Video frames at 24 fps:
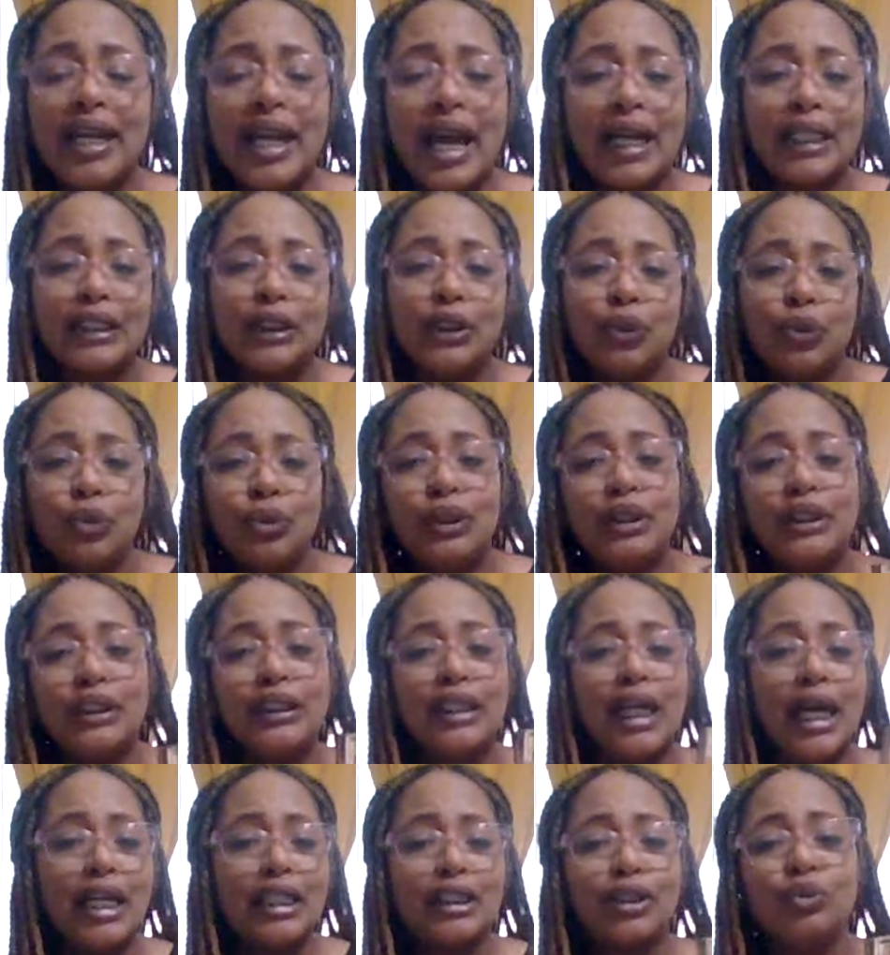Y'all doing the
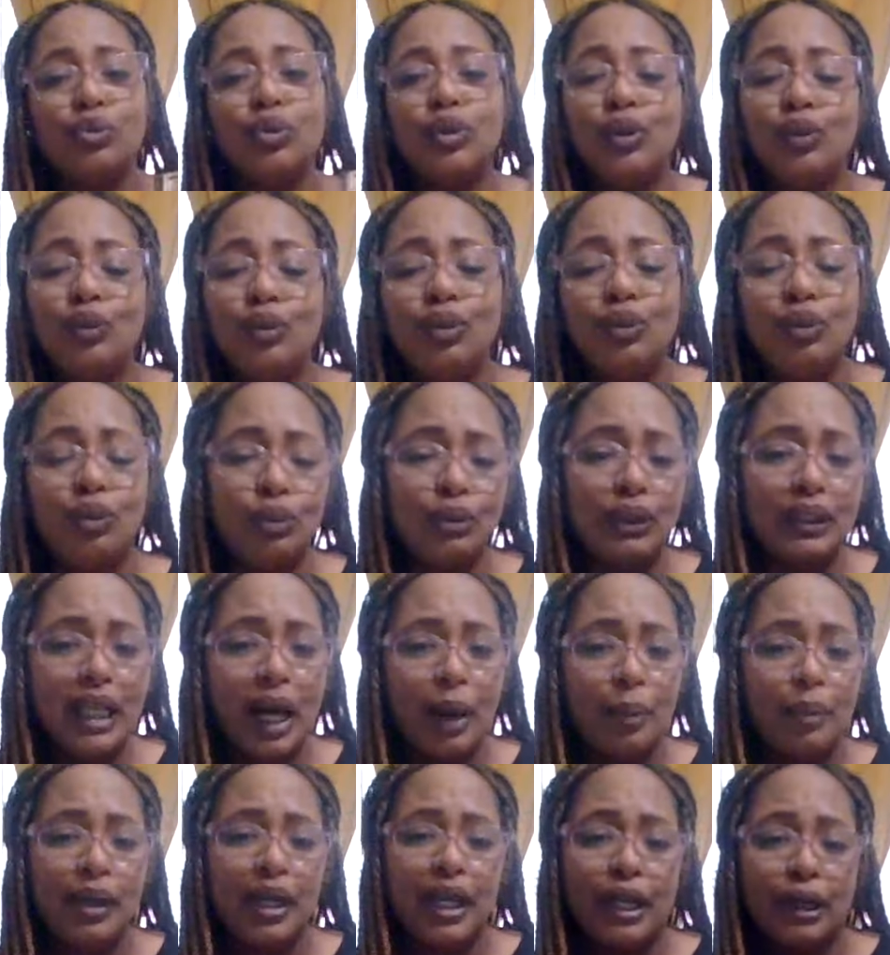same shit, woo doo doo
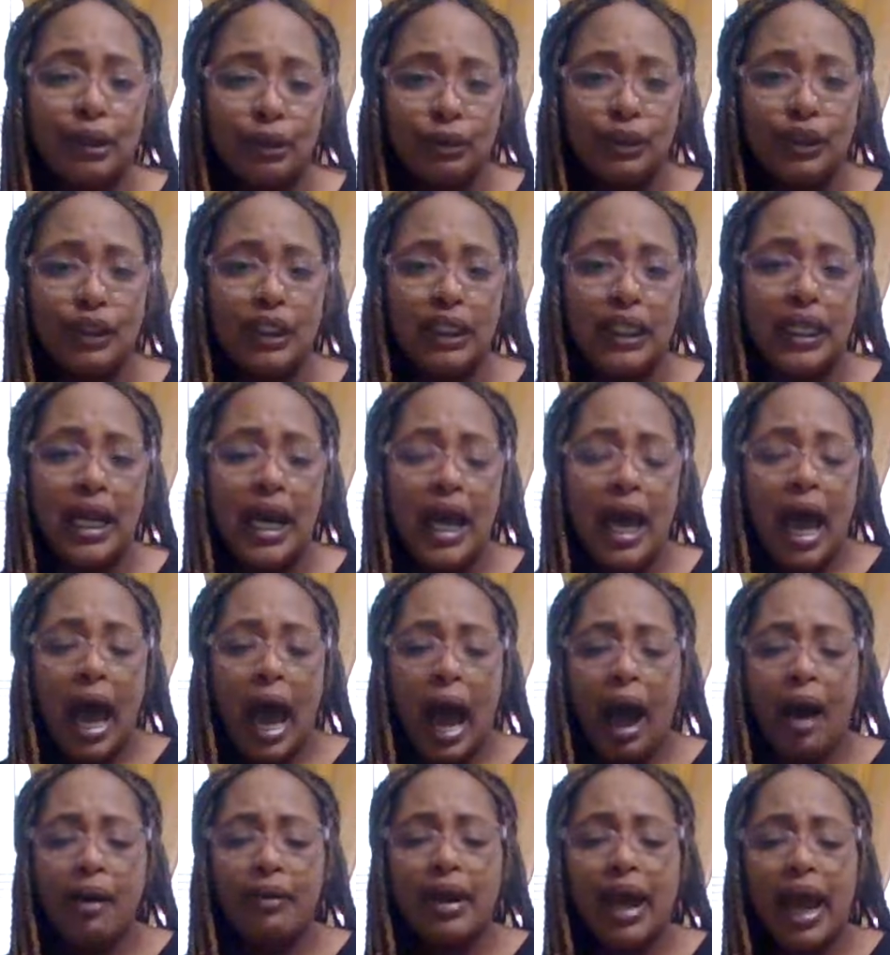type of energy.
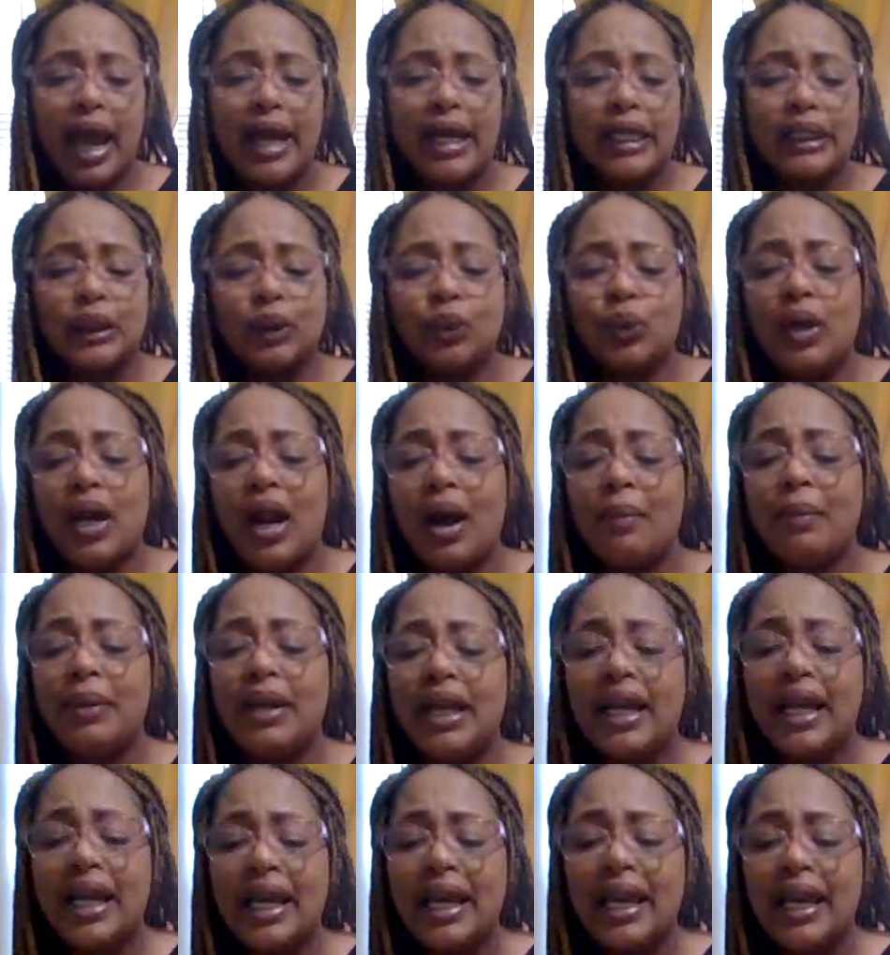Okay, it's what I'm
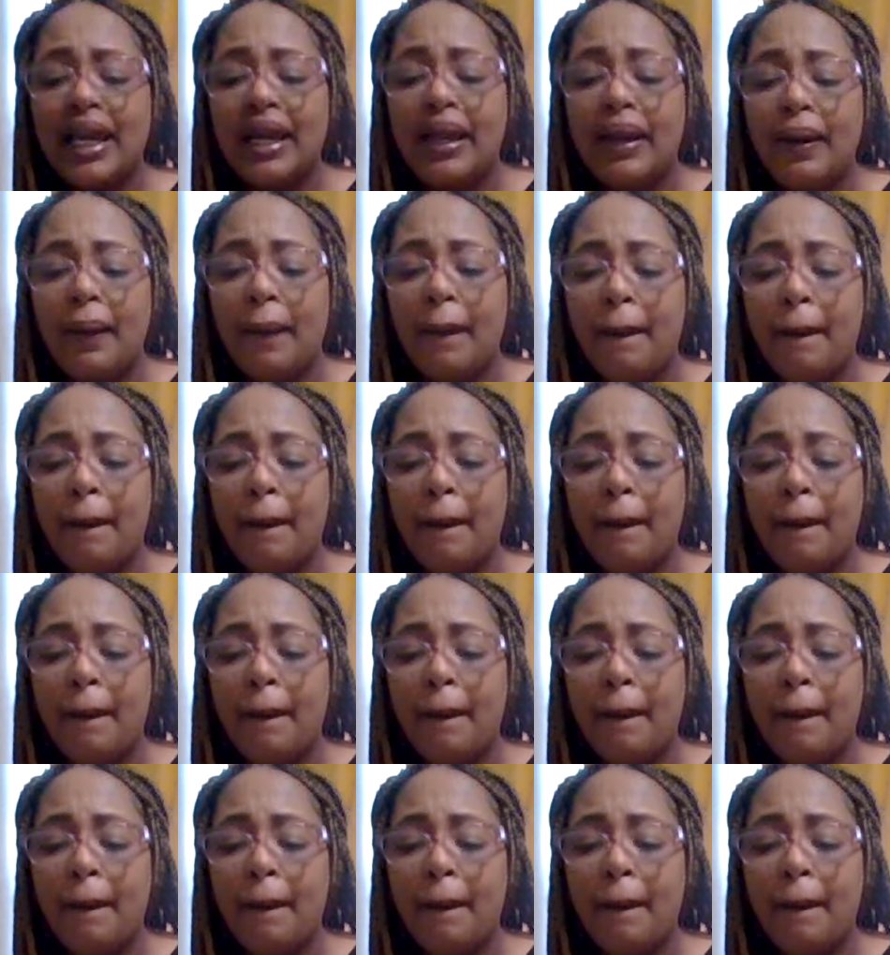getting.